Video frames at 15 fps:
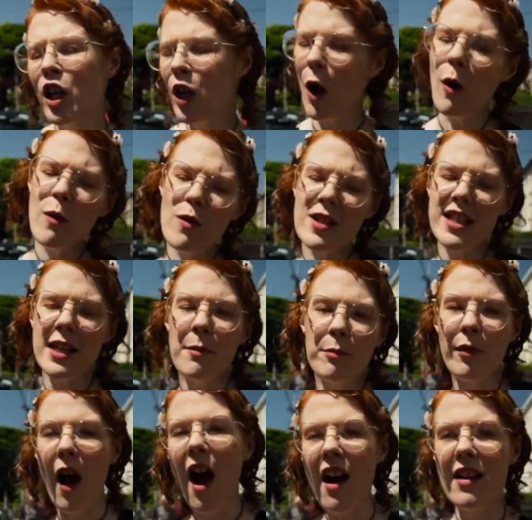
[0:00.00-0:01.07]
goldy and
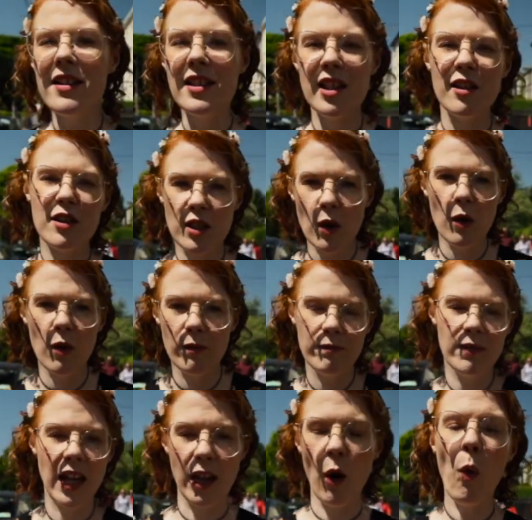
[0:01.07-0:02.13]
bronze you look so
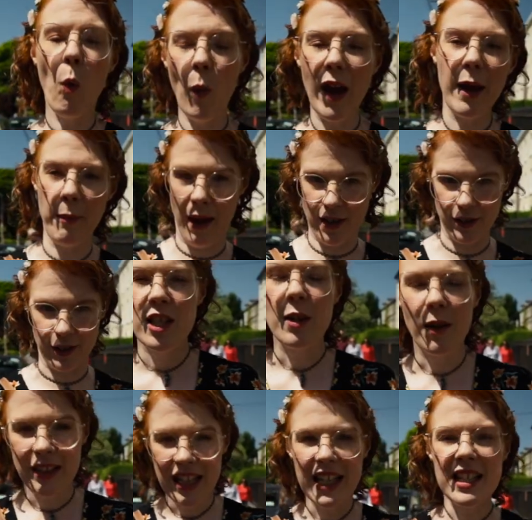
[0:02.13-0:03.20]
like way better so
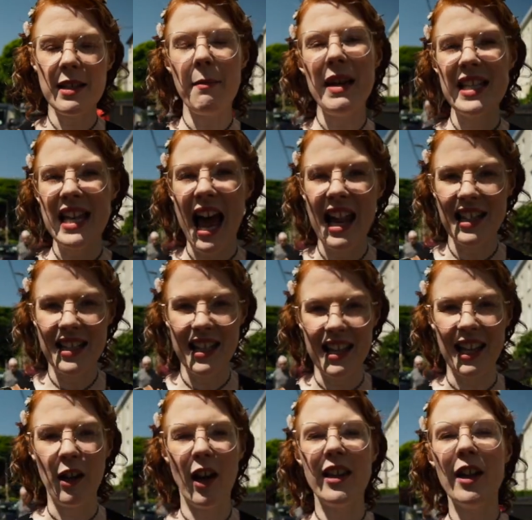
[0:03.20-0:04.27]
I think it's a mentality
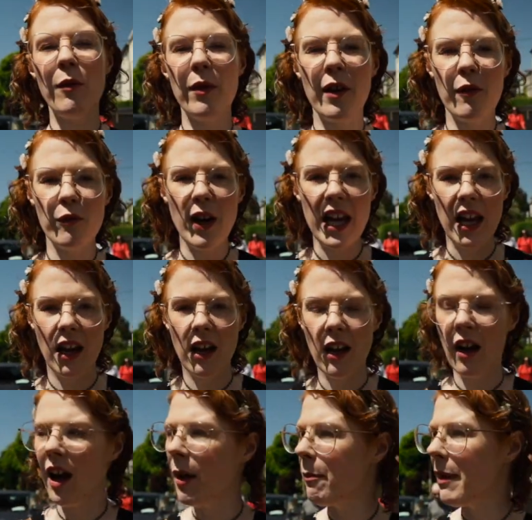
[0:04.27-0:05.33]
thing I think we're right
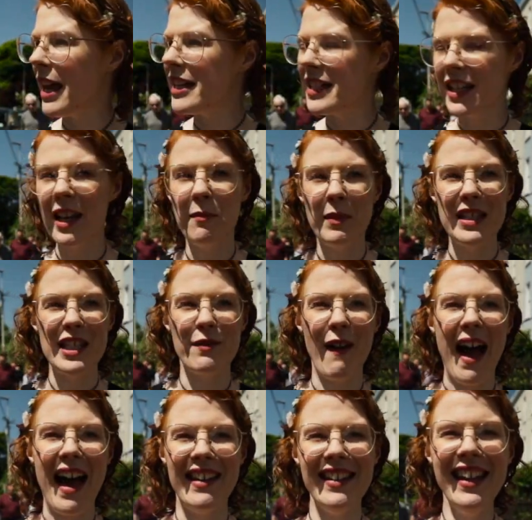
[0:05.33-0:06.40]
I'm blending in with this
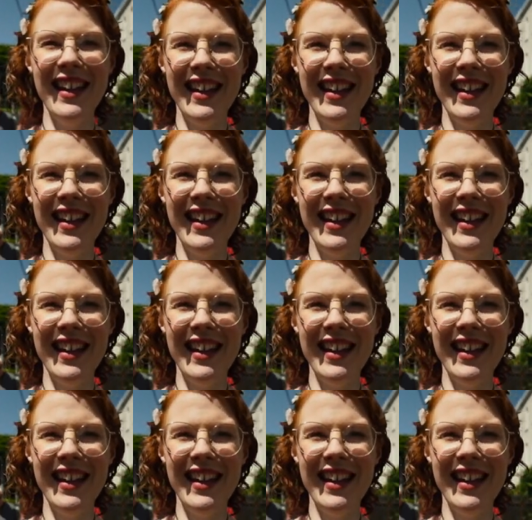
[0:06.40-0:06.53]
van